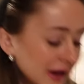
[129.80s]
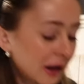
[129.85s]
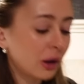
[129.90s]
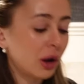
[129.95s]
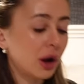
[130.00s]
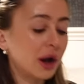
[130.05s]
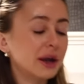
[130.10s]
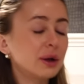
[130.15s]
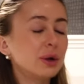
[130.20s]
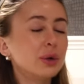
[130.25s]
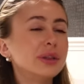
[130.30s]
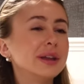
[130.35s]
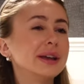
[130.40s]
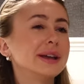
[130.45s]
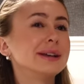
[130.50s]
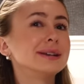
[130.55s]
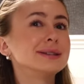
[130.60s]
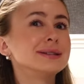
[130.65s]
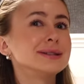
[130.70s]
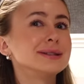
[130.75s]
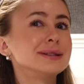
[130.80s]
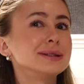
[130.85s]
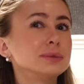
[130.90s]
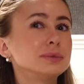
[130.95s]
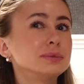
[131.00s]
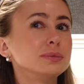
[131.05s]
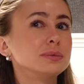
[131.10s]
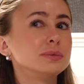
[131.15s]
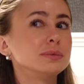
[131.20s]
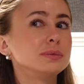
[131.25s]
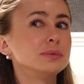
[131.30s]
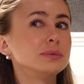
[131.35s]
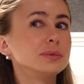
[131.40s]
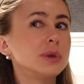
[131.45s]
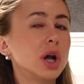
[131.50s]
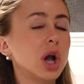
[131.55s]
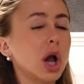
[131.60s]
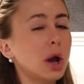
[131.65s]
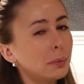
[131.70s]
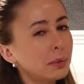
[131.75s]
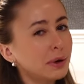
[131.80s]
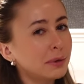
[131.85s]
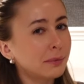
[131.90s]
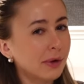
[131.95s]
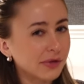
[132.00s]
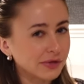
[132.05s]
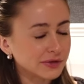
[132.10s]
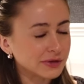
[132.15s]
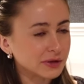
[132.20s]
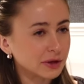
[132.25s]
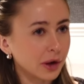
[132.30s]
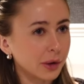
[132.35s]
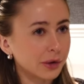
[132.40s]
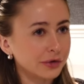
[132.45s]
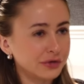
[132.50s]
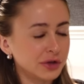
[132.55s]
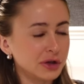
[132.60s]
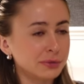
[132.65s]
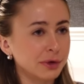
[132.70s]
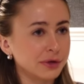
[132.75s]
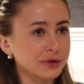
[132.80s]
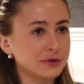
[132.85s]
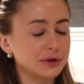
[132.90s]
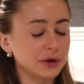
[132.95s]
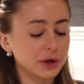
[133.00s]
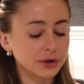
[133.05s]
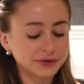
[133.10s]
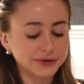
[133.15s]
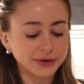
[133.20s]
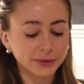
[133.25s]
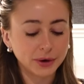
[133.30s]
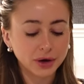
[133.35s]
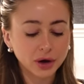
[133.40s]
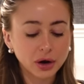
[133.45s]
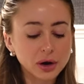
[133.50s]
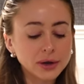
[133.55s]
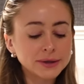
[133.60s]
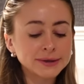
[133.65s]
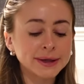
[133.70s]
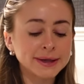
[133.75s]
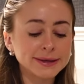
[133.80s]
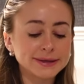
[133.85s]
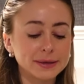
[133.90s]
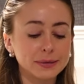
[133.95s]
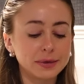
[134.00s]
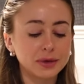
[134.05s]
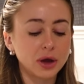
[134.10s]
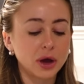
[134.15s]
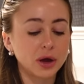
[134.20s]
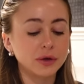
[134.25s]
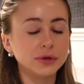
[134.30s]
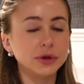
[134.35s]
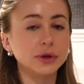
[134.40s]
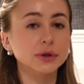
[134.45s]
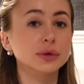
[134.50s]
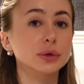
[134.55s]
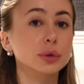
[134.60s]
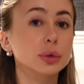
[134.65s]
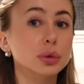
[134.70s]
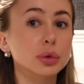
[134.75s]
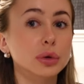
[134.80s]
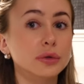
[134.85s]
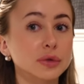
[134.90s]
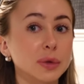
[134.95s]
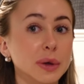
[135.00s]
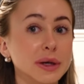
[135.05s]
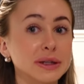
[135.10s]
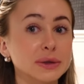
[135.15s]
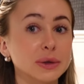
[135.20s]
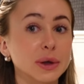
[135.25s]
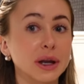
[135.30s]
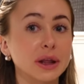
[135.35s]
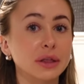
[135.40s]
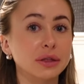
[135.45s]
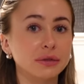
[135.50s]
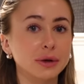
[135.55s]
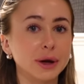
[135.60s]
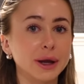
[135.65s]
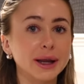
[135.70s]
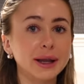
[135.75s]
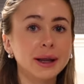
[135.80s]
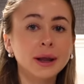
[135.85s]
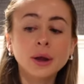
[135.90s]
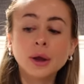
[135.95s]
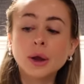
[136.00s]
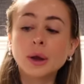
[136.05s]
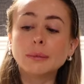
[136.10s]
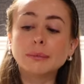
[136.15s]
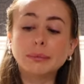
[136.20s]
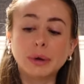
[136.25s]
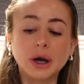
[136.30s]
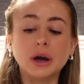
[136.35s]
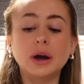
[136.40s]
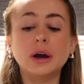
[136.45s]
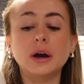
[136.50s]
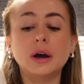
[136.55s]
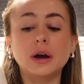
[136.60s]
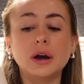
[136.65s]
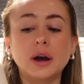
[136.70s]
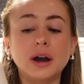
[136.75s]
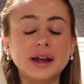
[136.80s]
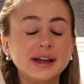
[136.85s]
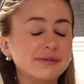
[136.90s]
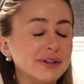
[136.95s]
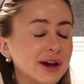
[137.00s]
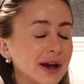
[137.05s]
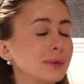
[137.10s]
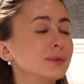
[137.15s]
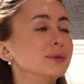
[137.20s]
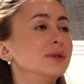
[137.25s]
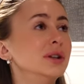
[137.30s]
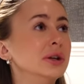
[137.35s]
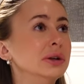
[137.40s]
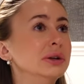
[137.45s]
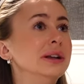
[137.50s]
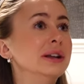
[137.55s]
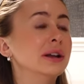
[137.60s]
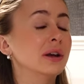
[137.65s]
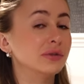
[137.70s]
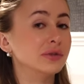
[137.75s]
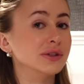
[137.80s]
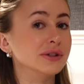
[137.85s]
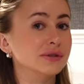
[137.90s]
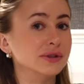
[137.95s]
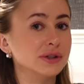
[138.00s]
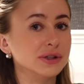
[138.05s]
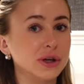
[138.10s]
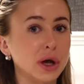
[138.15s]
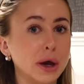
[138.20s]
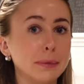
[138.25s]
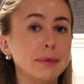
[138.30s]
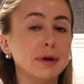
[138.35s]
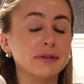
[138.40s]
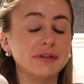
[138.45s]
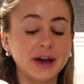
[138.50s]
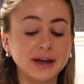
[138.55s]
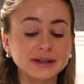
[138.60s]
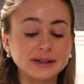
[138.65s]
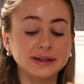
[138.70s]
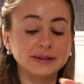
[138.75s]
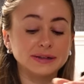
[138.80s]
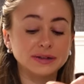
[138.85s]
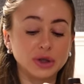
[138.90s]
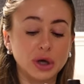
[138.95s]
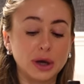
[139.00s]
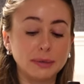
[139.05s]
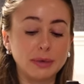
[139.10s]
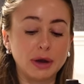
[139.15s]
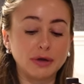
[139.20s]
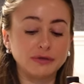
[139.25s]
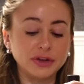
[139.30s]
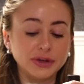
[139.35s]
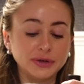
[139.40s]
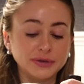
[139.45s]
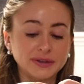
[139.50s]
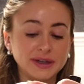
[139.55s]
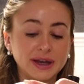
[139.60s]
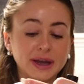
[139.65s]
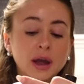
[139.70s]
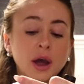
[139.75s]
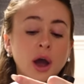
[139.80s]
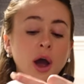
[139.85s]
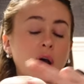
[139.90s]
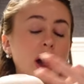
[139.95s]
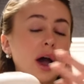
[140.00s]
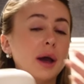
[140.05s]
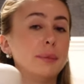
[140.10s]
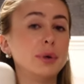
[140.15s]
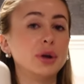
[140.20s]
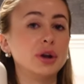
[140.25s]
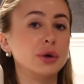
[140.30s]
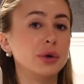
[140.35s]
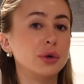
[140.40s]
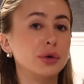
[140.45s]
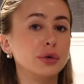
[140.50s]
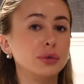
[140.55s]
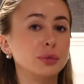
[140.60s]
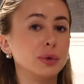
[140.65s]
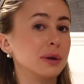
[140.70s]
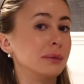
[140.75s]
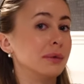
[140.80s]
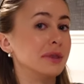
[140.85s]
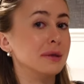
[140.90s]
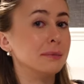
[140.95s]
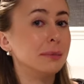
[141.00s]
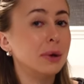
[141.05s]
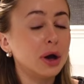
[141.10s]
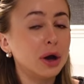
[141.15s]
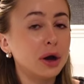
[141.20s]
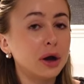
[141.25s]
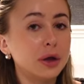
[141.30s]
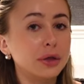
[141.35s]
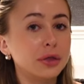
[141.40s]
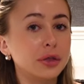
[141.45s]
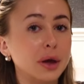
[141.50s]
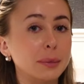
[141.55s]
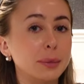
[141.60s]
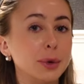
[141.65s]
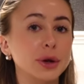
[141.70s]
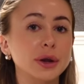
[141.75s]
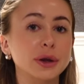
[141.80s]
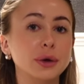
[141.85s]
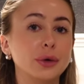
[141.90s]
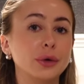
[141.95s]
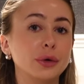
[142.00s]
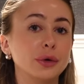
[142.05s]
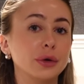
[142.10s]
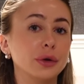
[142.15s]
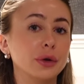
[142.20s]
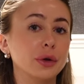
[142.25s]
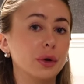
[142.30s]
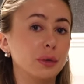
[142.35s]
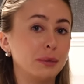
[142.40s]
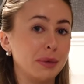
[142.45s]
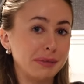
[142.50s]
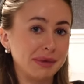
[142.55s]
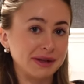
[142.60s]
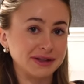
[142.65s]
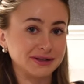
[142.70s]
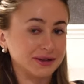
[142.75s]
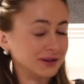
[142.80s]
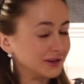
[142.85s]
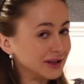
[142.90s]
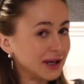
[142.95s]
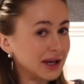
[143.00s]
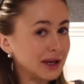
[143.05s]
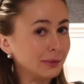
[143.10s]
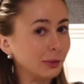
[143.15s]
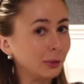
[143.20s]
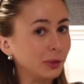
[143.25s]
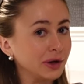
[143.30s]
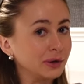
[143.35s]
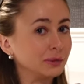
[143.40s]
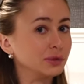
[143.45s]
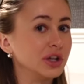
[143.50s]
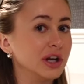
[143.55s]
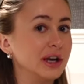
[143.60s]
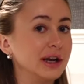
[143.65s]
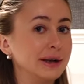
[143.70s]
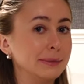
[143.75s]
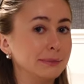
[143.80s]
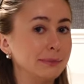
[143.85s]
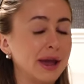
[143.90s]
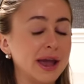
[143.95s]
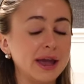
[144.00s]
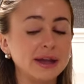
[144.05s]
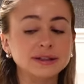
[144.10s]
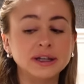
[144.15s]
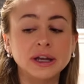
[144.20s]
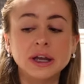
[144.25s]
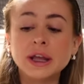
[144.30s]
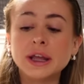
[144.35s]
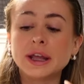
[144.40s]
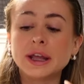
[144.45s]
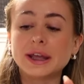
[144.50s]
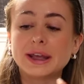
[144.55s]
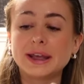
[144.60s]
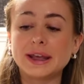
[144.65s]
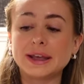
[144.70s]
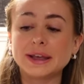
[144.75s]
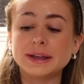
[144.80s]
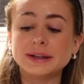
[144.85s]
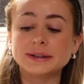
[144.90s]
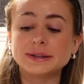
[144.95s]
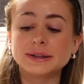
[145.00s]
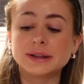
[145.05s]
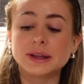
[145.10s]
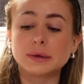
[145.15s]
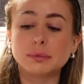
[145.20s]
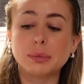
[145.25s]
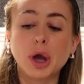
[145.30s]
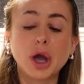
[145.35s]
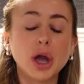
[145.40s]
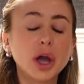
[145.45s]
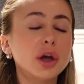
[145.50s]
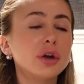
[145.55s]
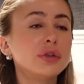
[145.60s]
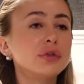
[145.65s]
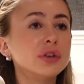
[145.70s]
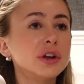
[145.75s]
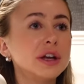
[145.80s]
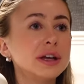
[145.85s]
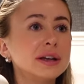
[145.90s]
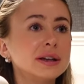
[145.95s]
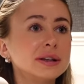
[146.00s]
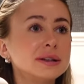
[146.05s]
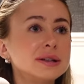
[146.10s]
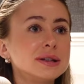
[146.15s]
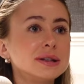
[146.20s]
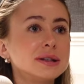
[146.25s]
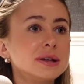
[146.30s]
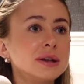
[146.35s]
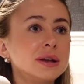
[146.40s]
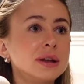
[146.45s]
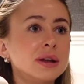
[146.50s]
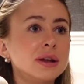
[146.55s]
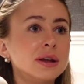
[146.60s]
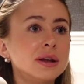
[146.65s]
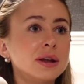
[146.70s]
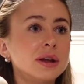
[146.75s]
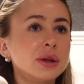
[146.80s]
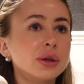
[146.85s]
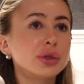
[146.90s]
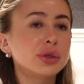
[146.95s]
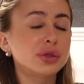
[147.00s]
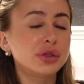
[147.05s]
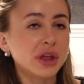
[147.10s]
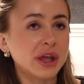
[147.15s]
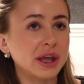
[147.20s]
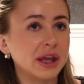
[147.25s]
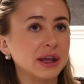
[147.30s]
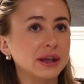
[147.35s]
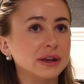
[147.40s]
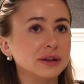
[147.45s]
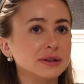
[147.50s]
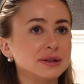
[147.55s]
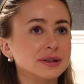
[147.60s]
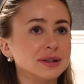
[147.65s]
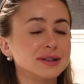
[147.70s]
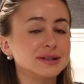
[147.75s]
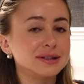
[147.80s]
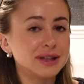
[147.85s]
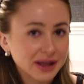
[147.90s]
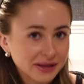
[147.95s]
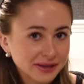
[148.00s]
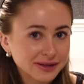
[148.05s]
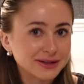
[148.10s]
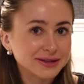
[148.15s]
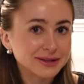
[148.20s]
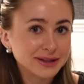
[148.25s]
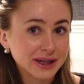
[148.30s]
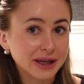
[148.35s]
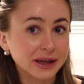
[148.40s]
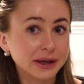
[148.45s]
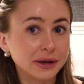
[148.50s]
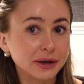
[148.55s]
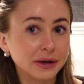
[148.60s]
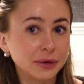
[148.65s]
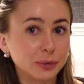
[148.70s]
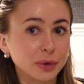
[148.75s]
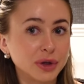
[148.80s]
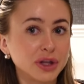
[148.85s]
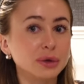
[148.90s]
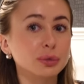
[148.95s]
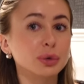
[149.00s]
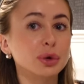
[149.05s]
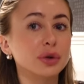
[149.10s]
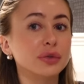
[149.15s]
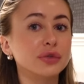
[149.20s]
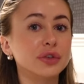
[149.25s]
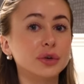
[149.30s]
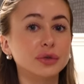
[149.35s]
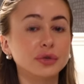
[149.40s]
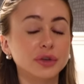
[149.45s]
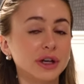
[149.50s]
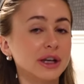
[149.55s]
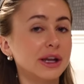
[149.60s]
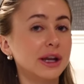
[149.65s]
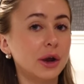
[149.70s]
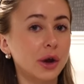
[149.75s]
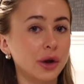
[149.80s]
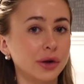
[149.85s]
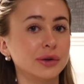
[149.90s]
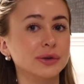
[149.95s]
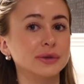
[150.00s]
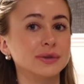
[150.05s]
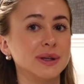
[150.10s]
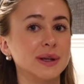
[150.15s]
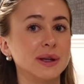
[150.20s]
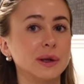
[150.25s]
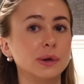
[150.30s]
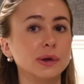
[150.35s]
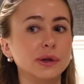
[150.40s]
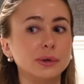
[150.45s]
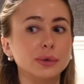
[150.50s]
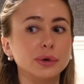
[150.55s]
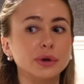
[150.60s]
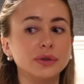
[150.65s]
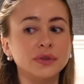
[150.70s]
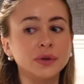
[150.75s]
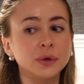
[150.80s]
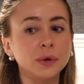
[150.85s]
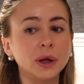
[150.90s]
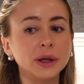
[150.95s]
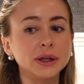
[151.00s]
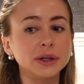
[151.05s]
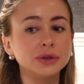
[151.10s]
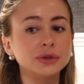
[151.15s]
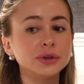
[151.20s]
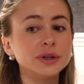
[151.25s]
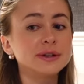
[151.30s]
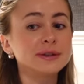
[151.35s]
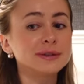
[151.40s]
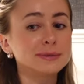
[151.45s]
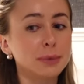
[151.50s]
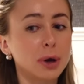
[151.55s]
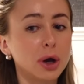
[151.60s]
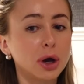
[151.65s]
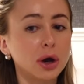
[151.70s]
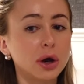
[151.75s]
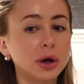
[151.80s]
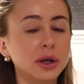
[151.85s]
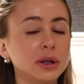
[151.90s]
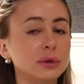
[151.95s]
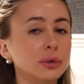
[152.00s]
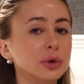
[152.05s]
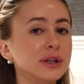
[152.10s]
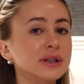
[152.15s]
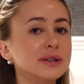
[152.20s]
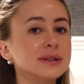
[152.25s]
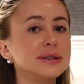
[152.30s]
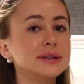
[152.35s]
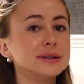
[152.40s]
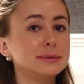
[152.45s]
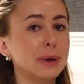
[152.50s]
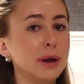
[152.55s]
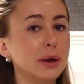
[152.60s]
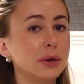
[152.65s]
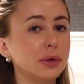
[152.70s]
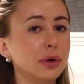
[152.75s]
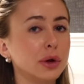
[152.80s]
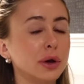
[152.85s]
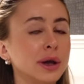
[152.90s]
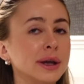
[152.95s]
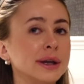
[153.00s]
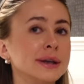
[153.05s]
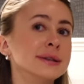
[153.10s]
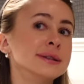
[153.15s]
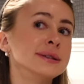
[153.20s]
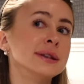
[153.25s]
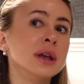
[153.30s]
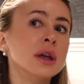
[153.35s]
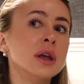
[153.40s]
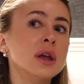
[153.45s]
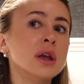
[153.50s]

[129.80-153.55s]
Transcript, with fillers: Now I got this a couple of months ago, a few months ago, so I can't say it's something that I've used all of 2023, but I have absolutely loved it for the time that I've had it and the time that I've used it. I put it on when I'm in the bath, I put it on on my bedside table when I'm chilling in bed. It is the perfect thing to set the scene when you want to feel really cozy or you want to feel like you're in a spa, you want it to smell nice,